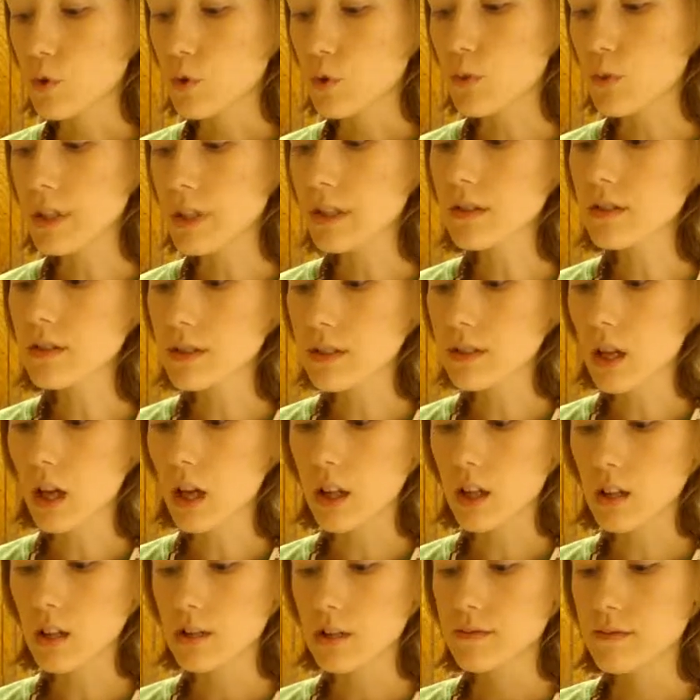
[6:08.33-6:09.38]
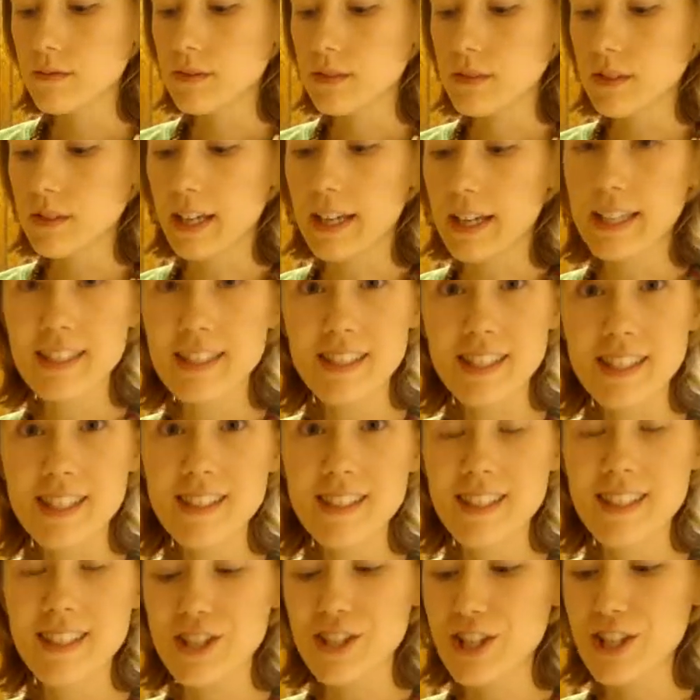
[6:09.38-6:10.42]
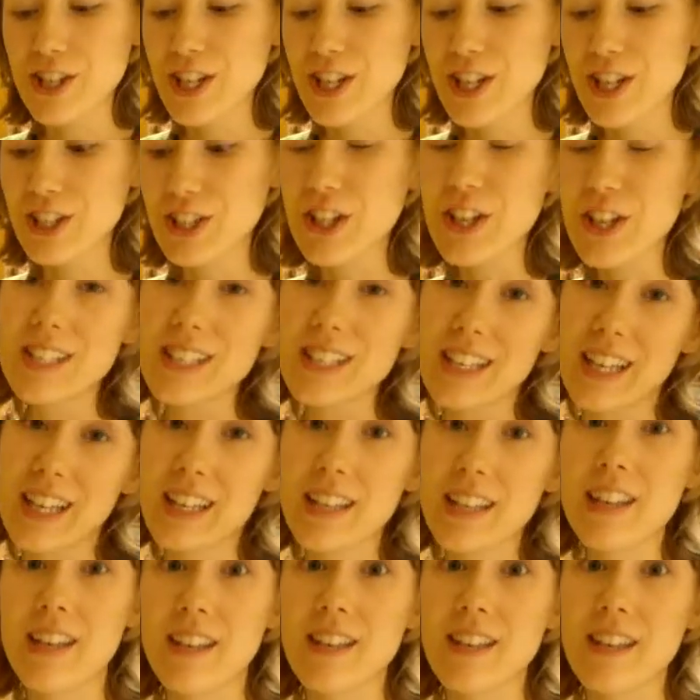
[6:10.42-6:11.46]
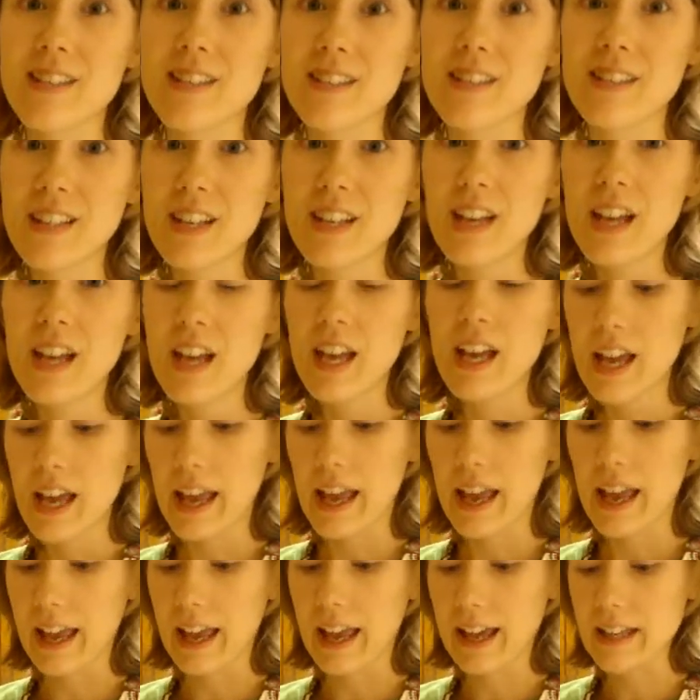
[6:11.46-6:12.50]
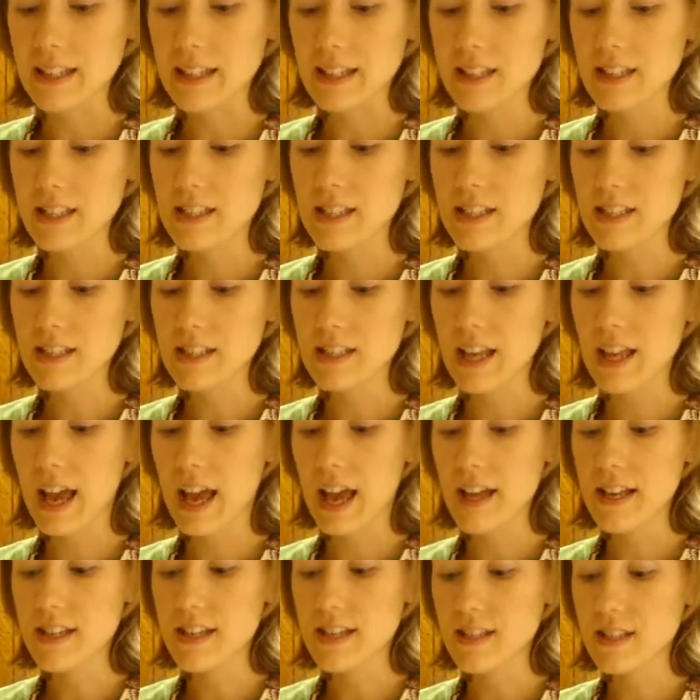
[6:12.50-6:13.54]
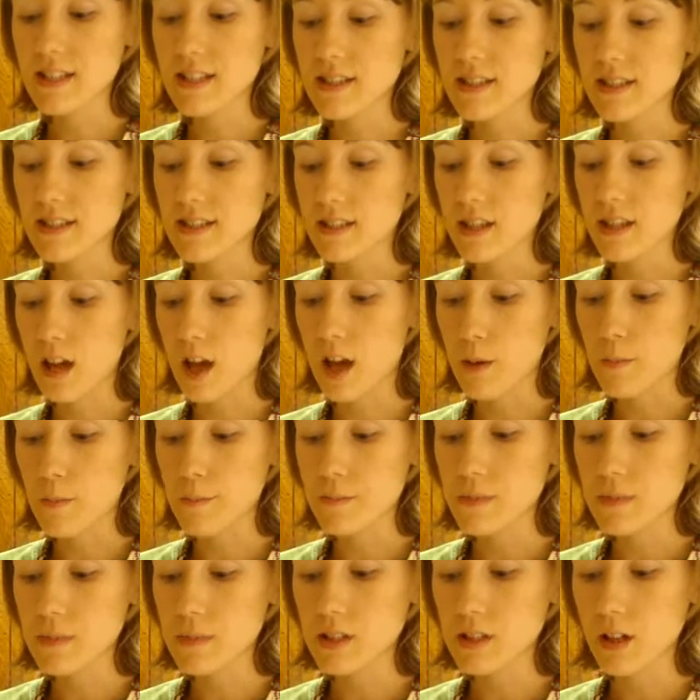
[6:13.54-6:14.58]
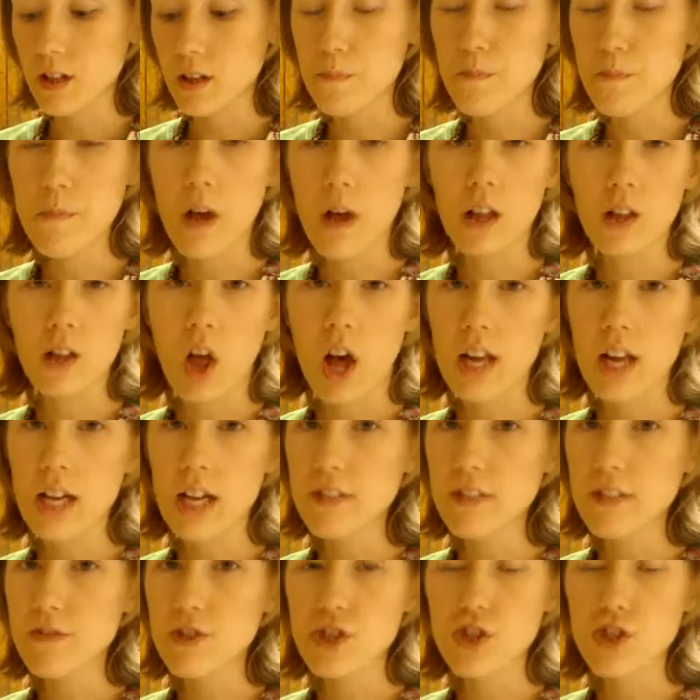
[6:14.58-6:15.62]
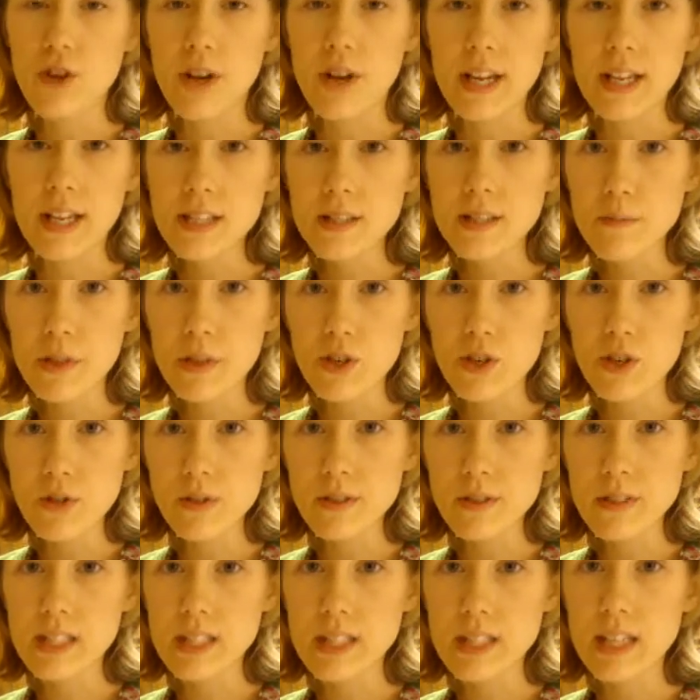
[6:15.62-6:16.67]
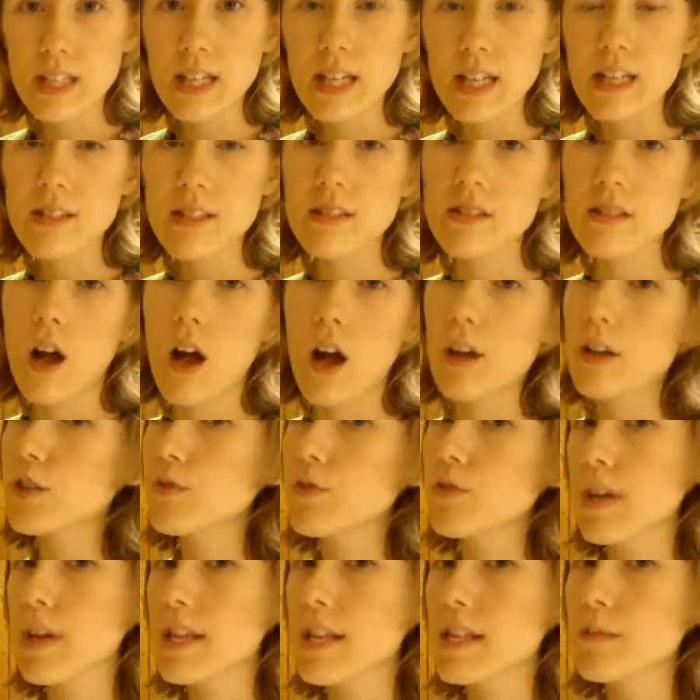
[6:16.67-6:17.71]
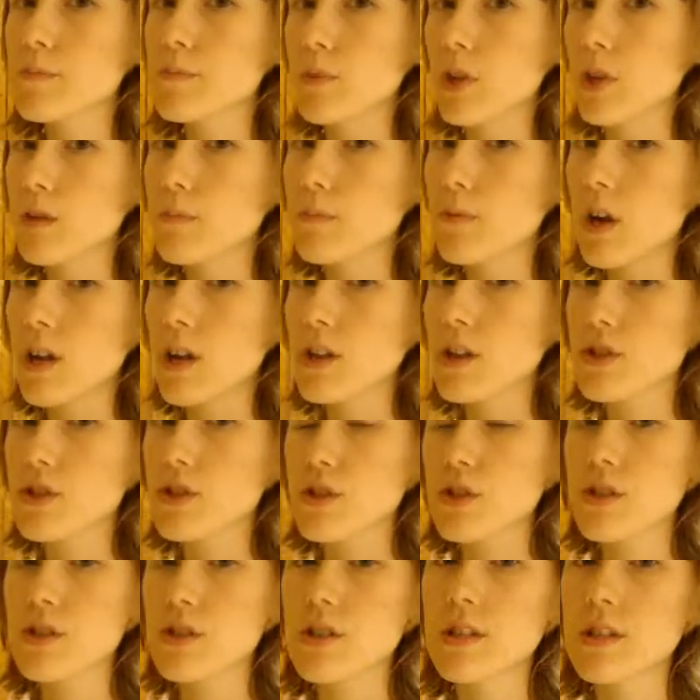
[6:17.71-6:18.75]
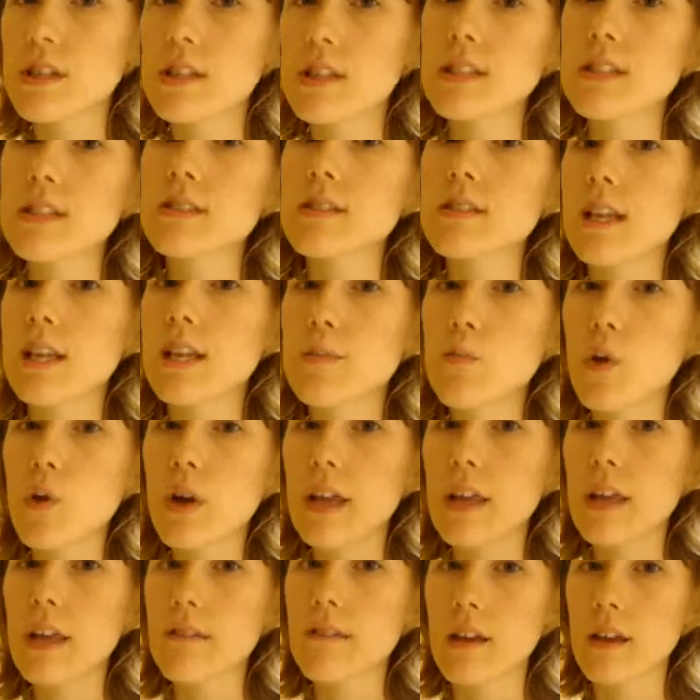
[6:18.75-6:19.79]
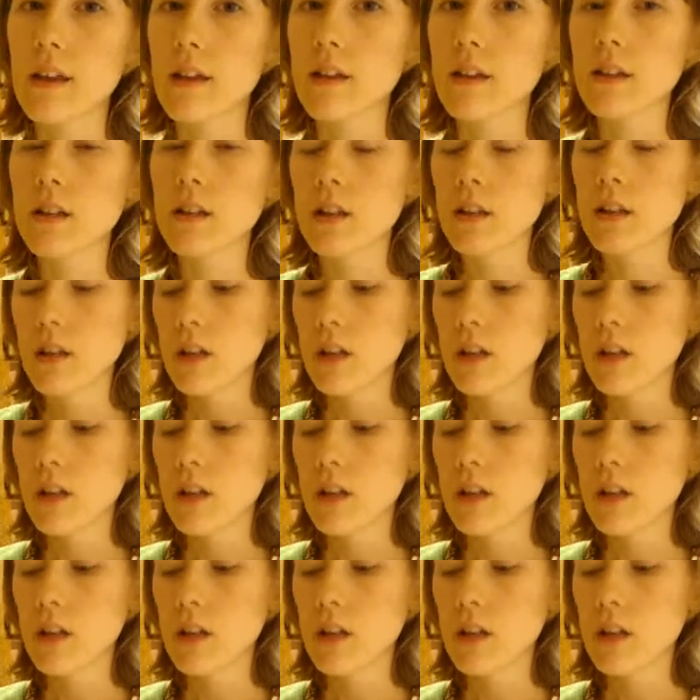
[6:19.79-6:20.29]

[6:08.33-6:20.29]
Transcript: Real salt, like it says here, looks like this. And this has a lot of different trace minerals in it. It's not going to raise blood pressure in the same way that